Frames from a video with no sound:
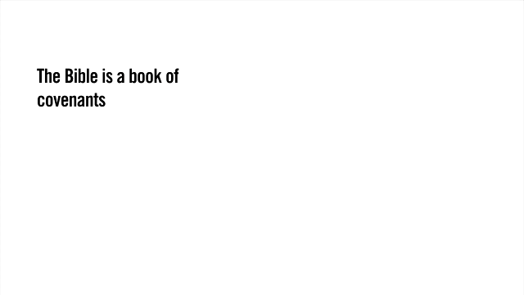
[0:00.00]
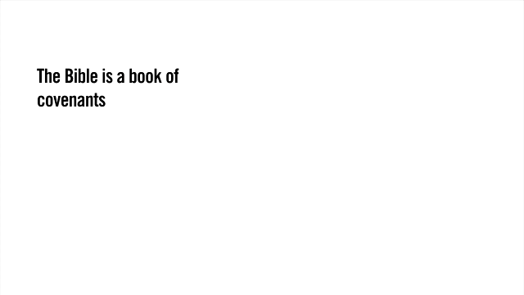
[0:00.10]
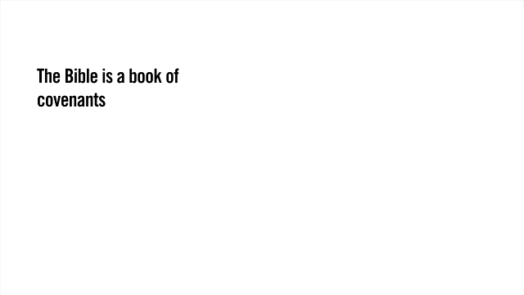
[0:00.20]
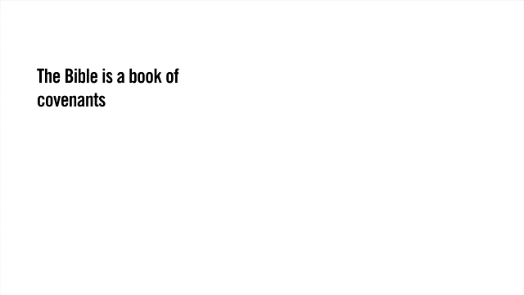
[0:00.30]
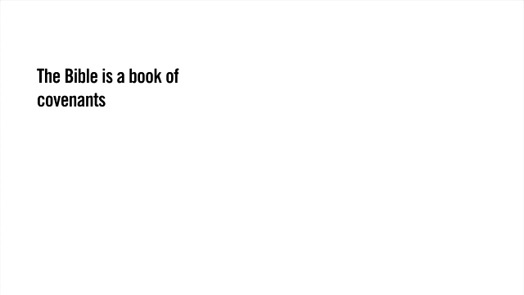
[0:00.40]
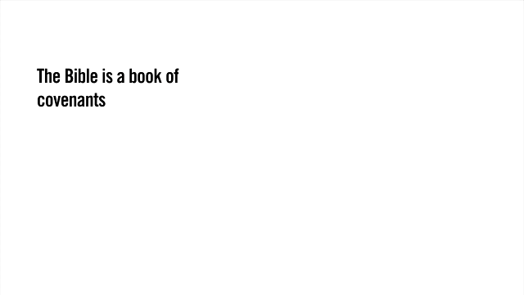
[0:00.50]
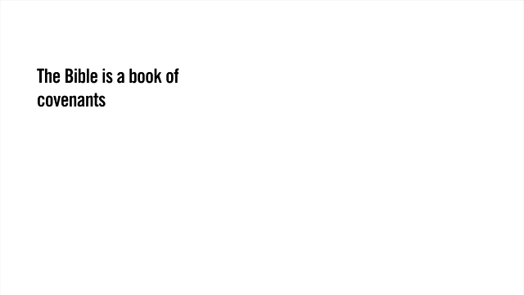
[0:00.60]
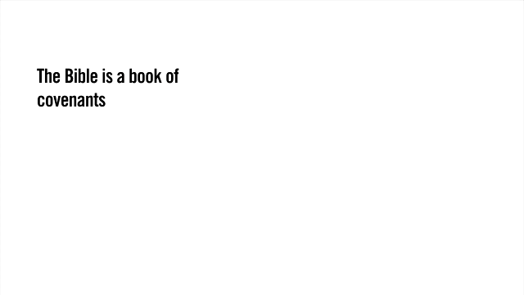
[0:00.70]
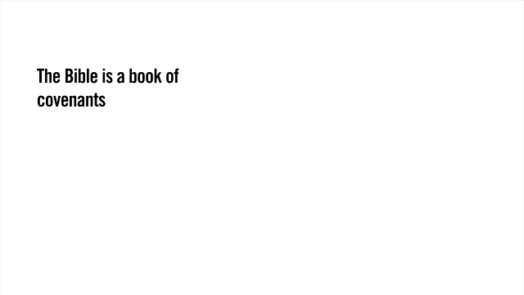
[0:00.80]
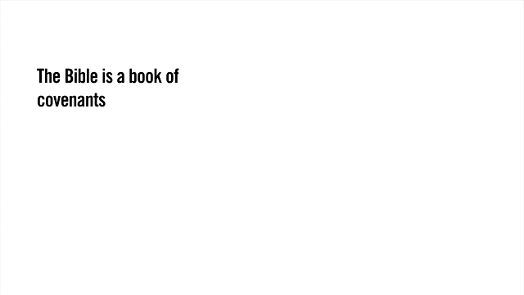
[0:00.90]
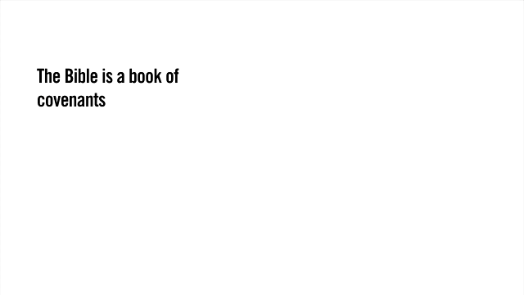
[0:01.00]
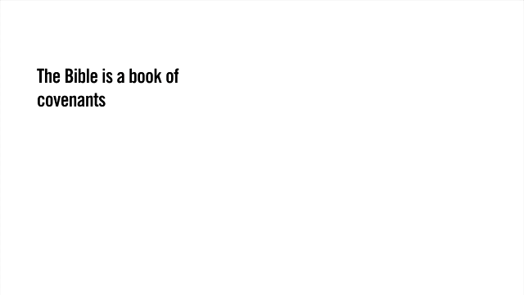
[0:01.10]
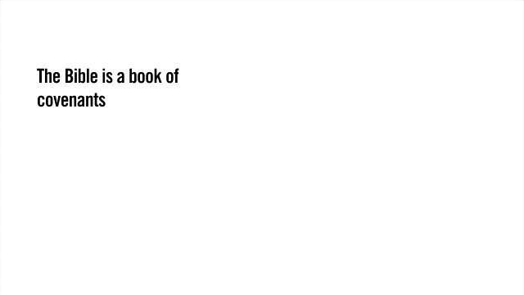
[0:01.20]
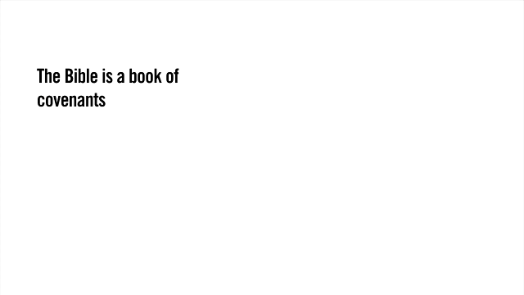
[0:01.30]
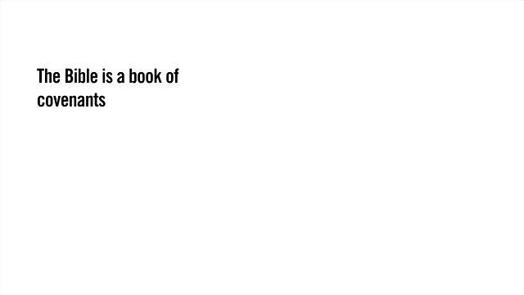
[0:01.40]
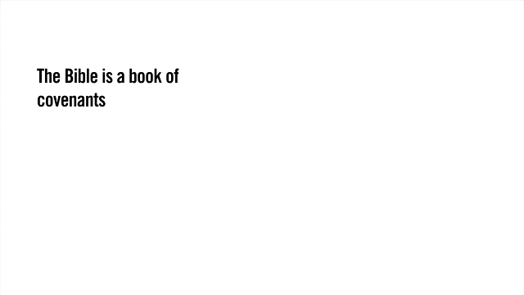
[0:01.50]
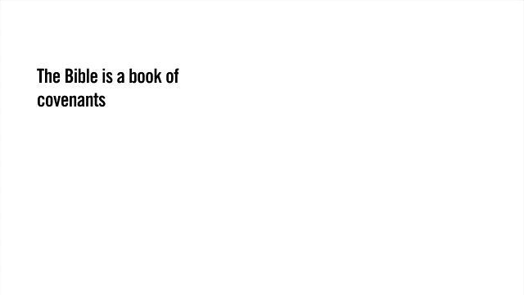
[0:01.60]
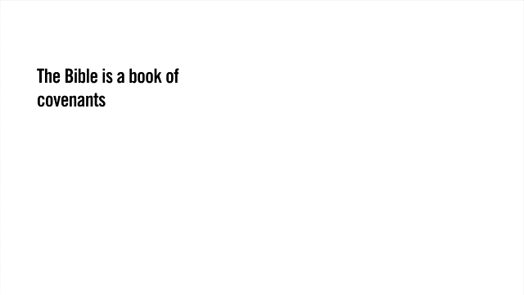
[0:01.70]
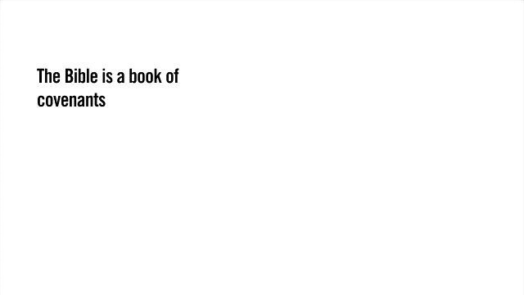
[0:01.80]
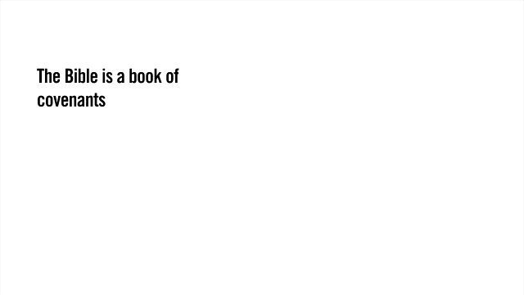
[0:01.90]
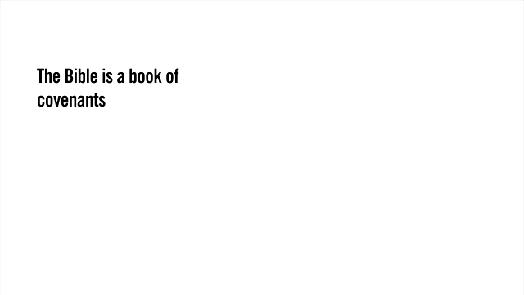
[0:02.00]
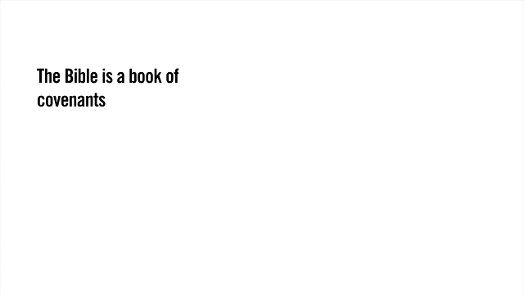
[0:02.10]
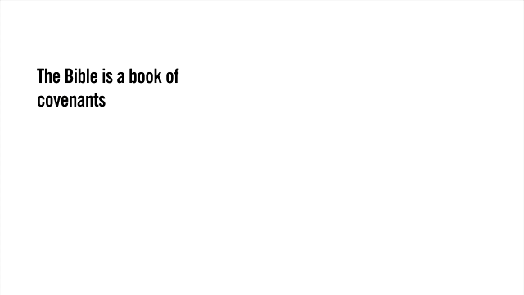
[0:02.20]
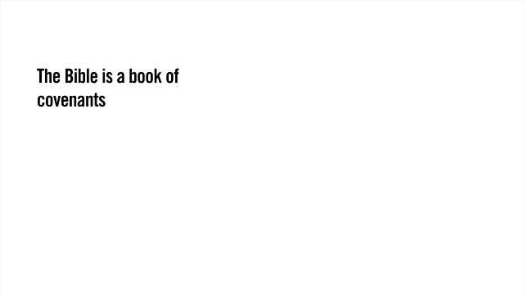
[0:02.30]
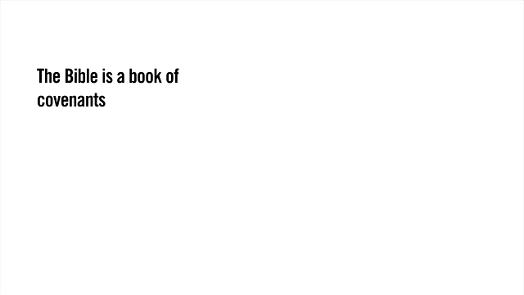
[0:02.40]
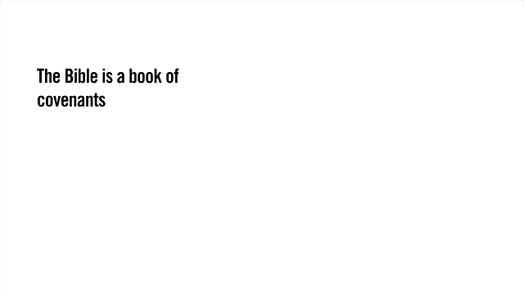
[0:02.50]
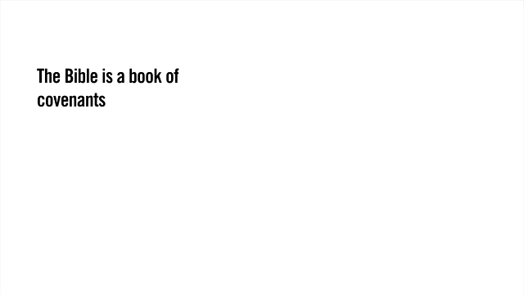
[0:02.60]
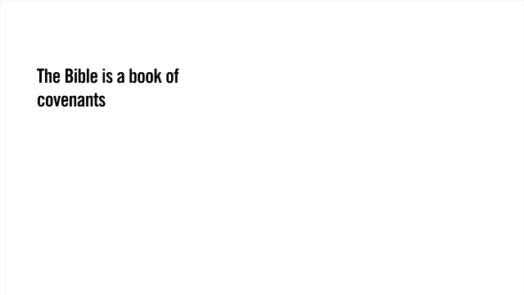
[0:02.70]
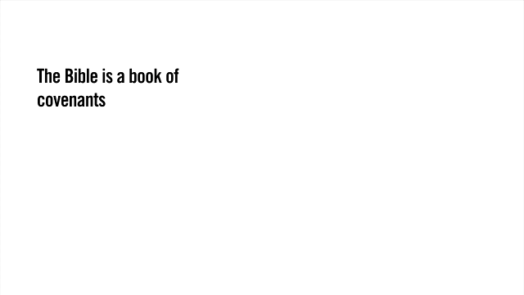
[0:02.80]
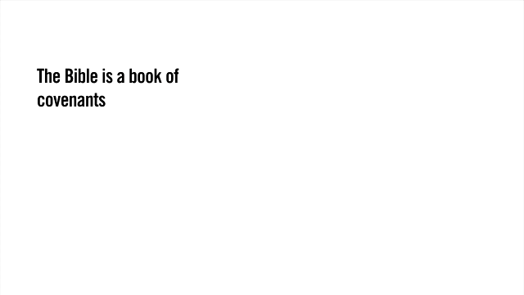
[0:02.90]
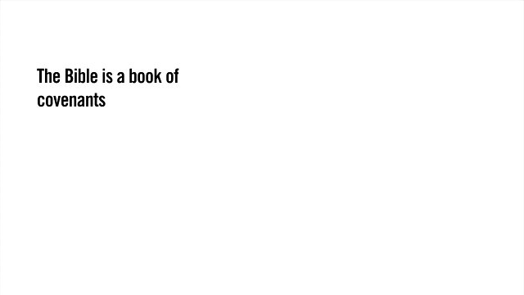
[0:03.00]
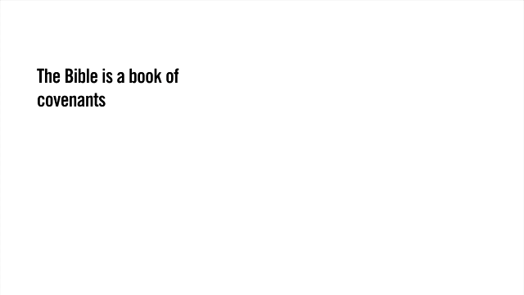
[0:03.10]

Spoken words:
Nobody's mouth can be seen.